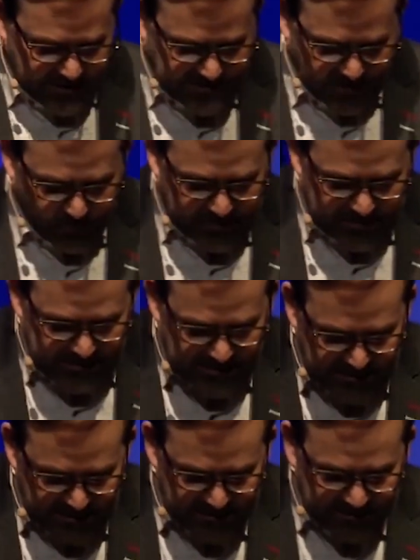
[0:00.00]
is that we
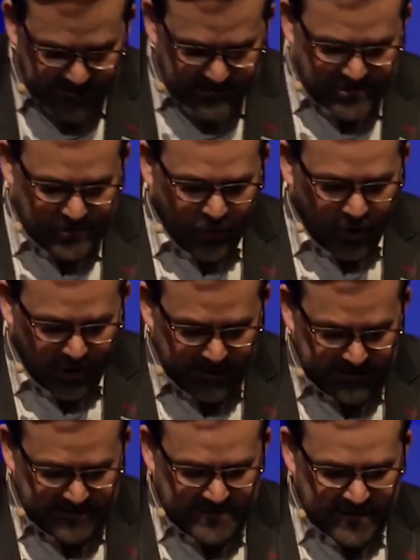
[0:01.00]
need to
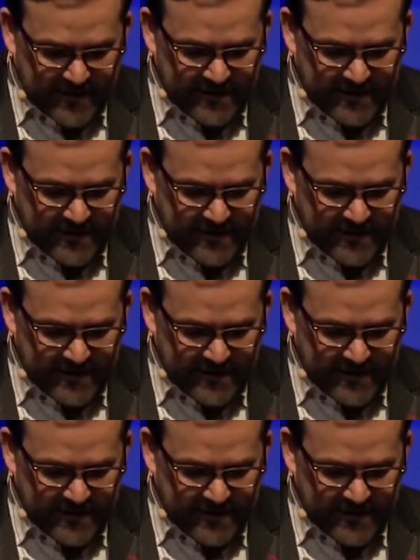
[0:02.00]
audit